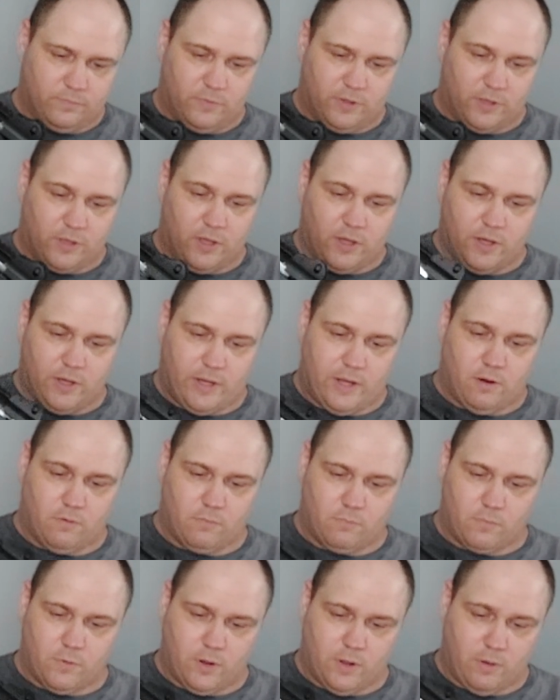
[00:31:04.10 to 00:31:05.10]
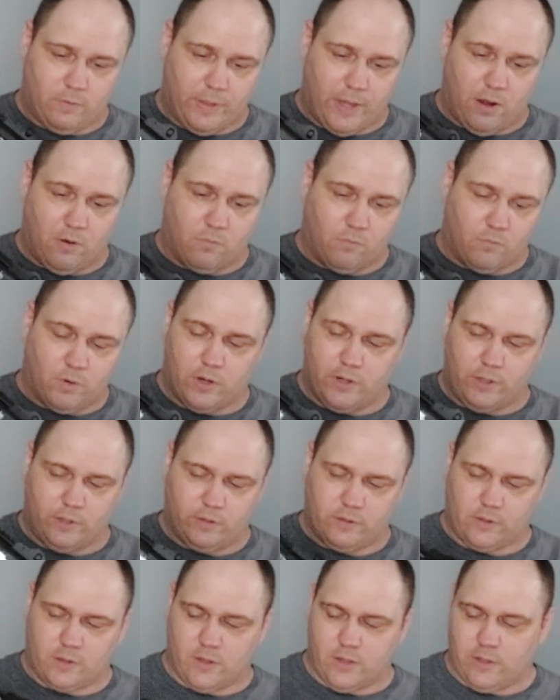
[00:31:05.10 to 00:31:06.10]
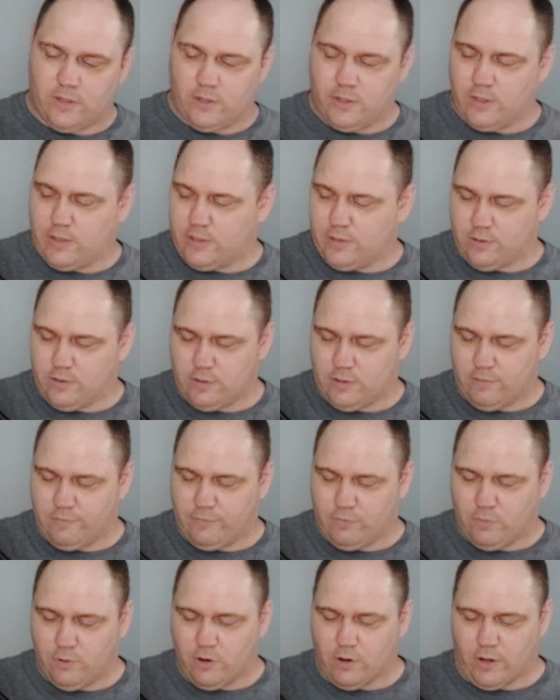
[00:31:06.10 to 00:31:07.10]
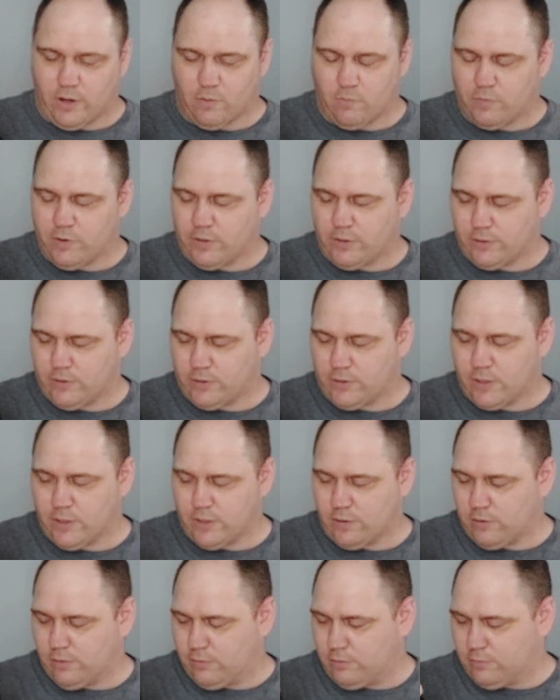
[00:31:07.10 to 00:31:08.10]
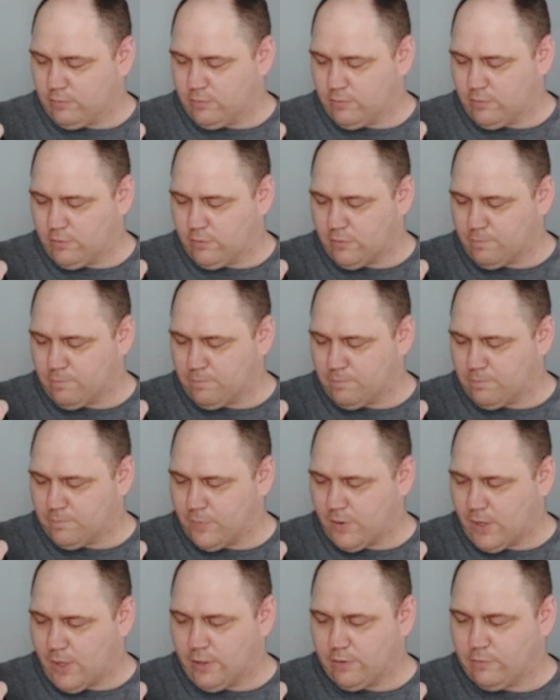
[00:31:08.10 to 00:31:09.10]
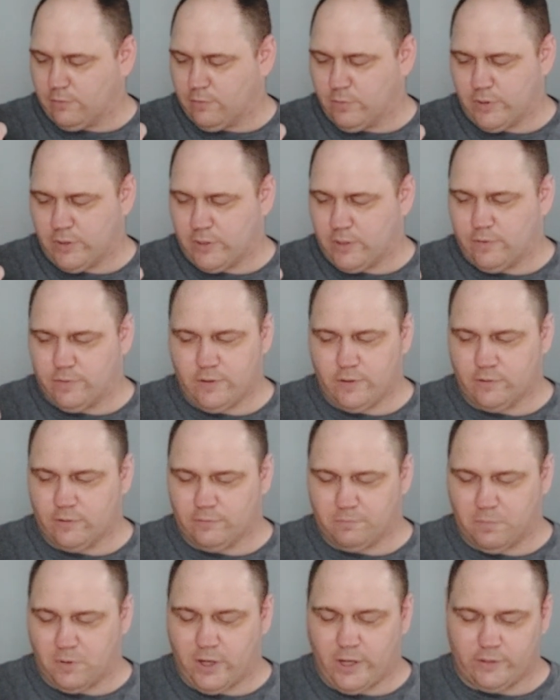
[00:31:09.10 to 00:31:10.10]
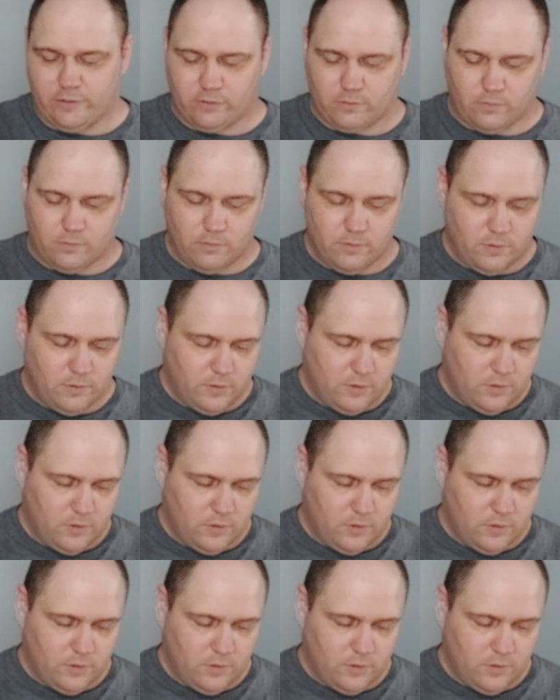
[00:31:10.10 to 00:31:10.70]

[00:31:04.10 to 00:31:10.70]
the gun outrunning the gun. And if you are outrunning the gun, you're not doing anything that's practical.